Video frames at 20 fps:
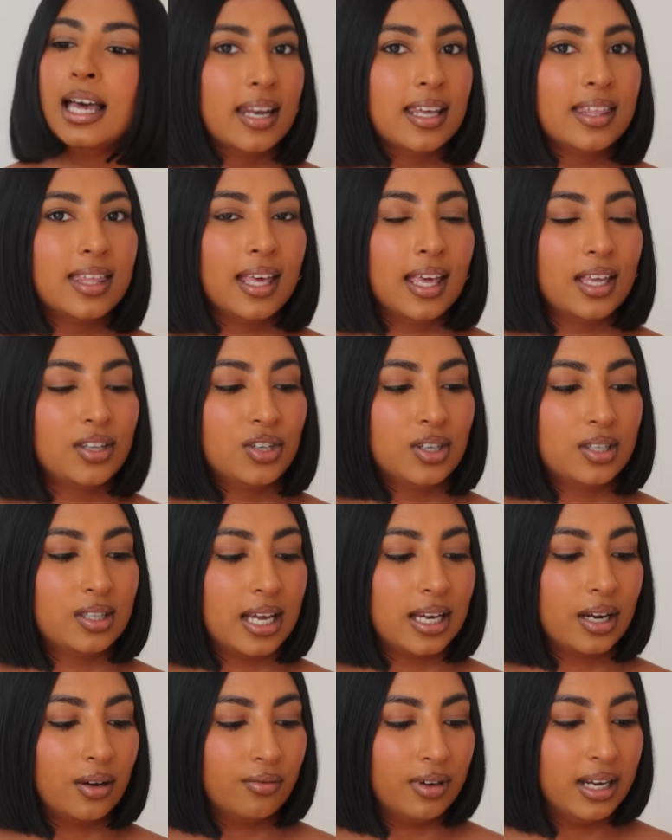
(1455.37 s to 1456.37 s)
And I think it's just
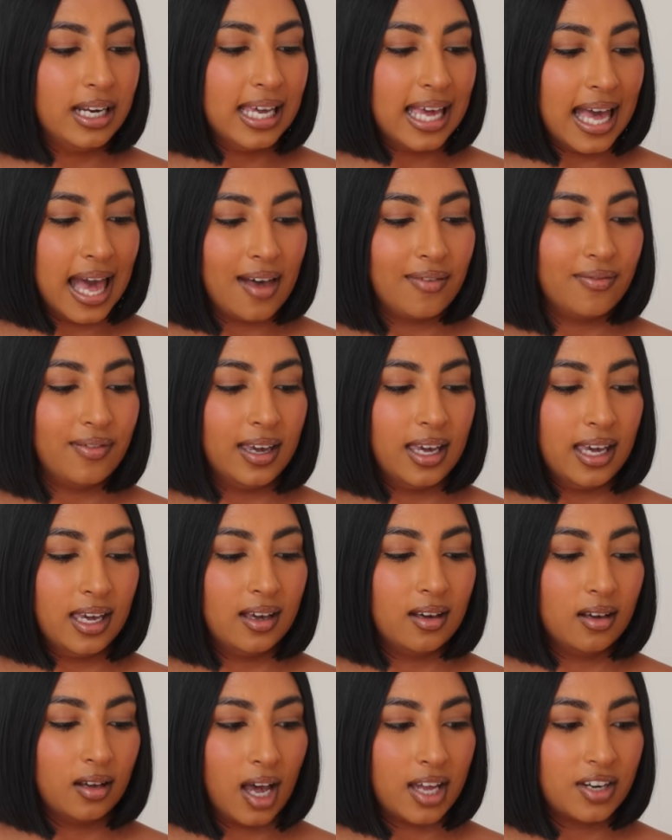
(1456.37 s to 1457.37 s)
like a really
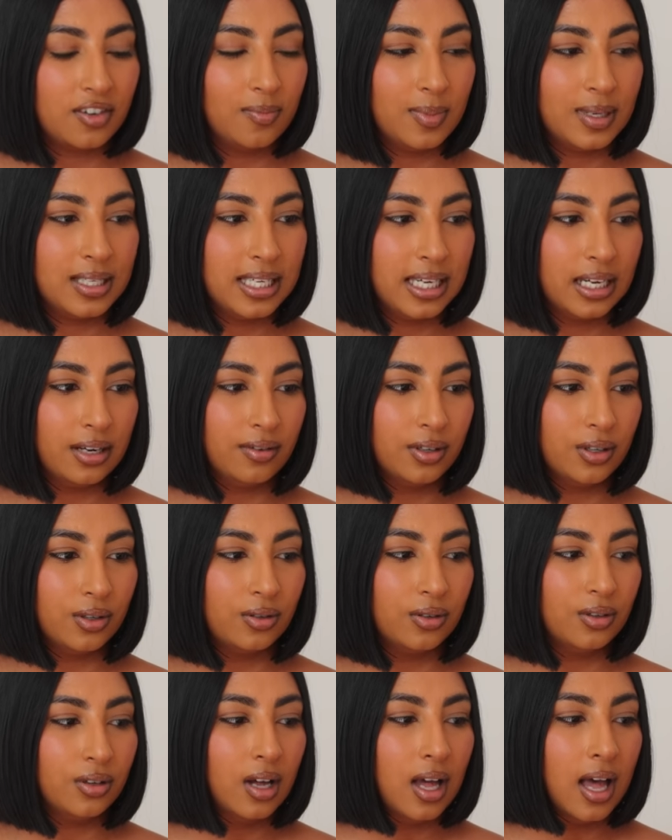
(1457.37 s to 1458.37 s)
heavy kind of
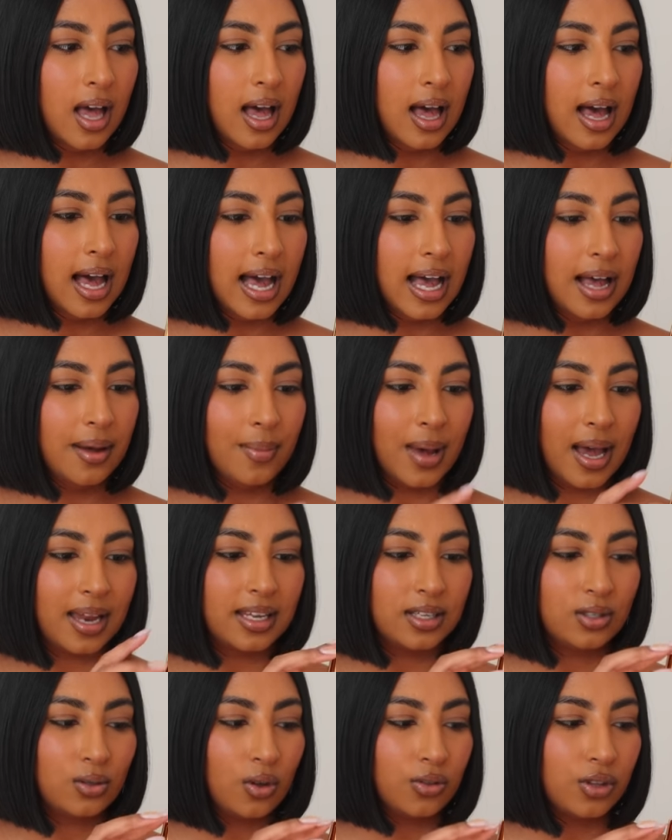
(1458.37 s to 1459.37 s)
material um,
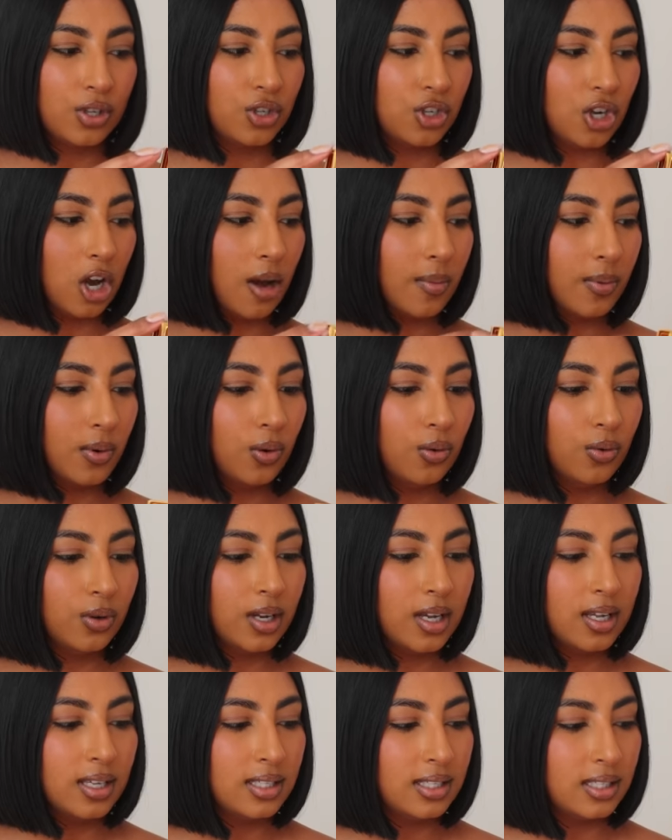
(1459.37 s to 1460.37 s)
and it's got the sharp
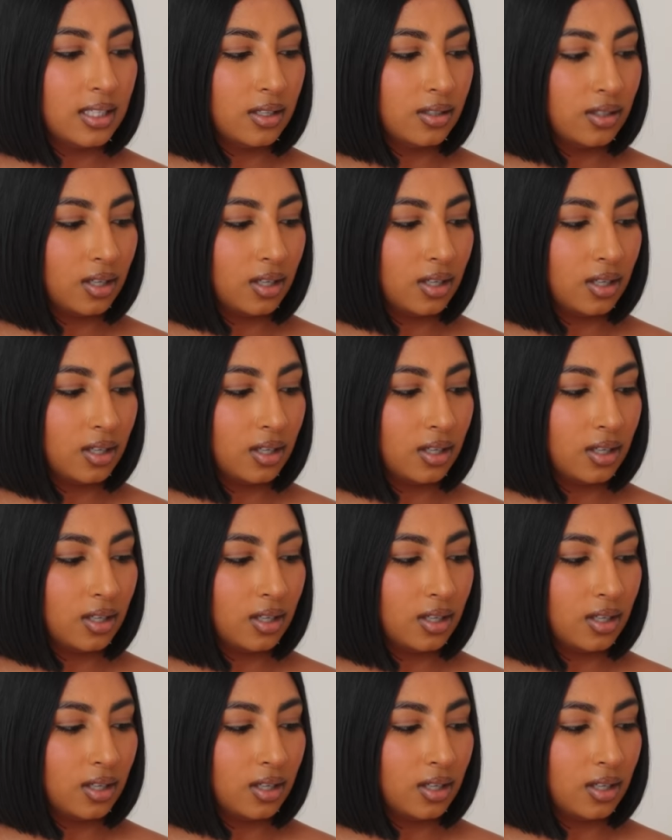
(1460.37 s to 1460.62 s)
corners.